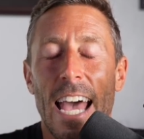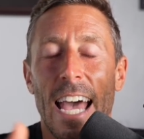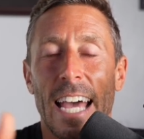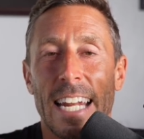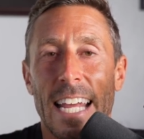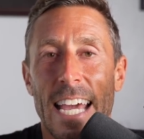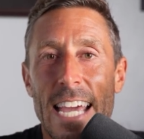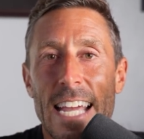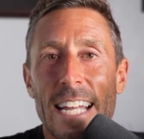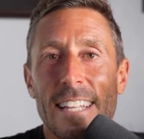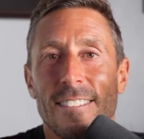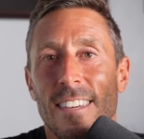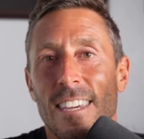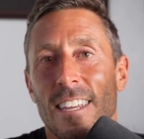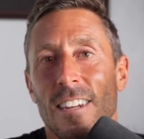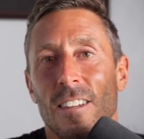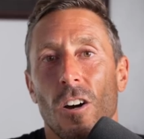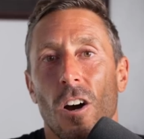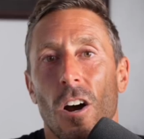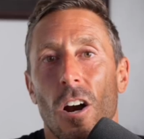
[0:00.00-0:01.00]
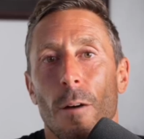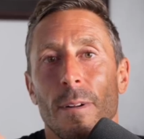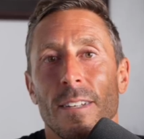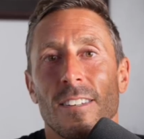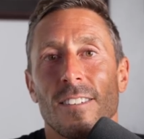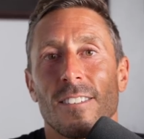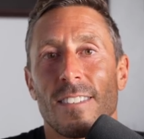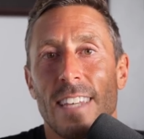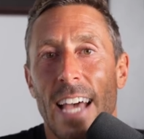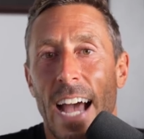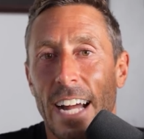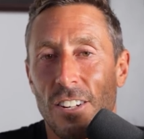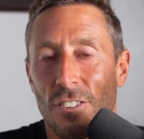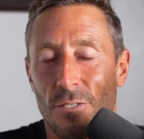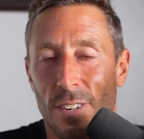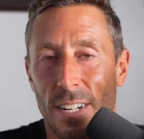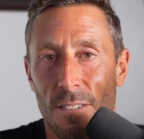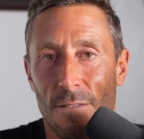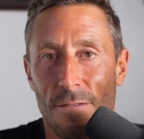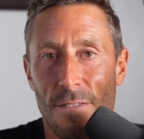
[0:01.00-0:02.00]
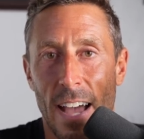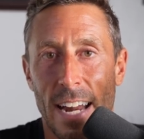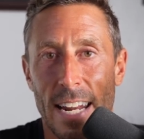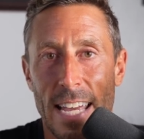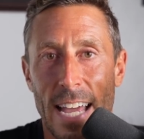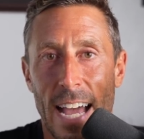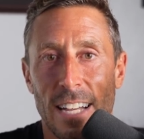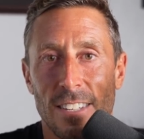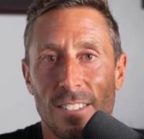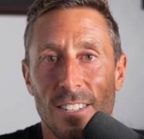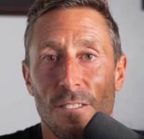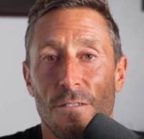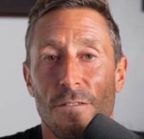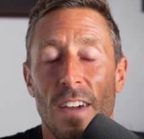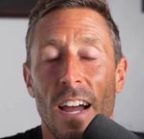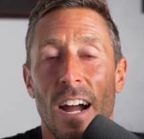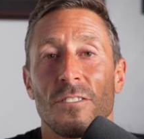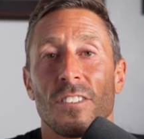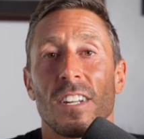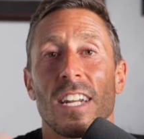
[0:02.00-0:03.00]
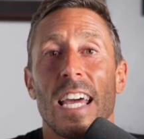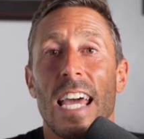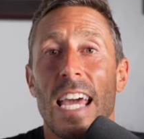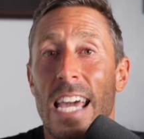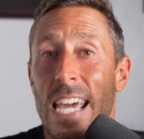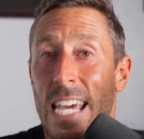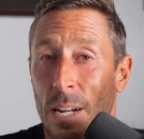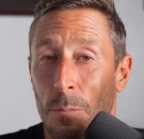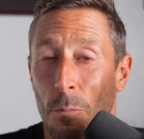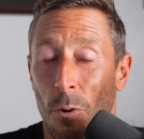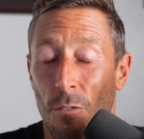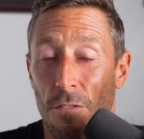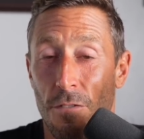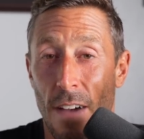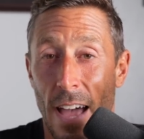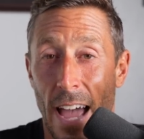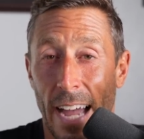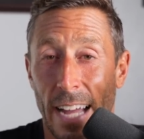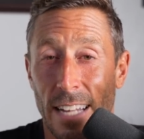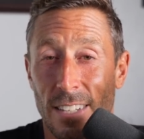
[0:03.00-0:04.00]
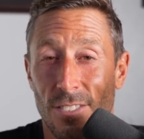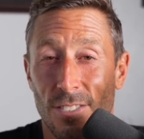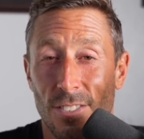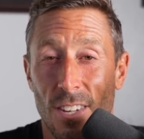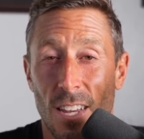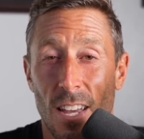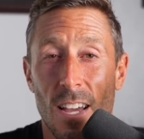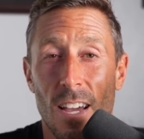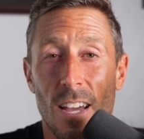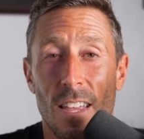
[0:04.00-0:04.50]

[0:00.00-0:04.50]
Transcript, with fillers: and eighteen carbon saturated fatty acid found in animal fats,